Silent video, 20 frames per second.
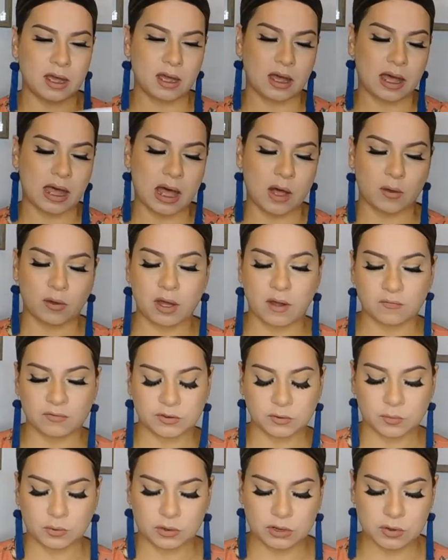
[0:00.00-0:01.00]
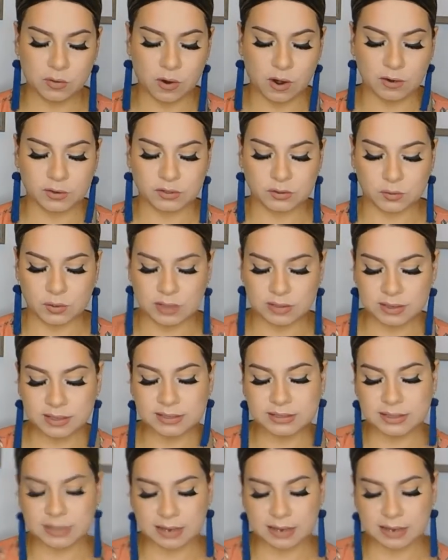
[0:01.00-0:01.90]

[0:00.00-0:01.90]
how comfortable you are doing this,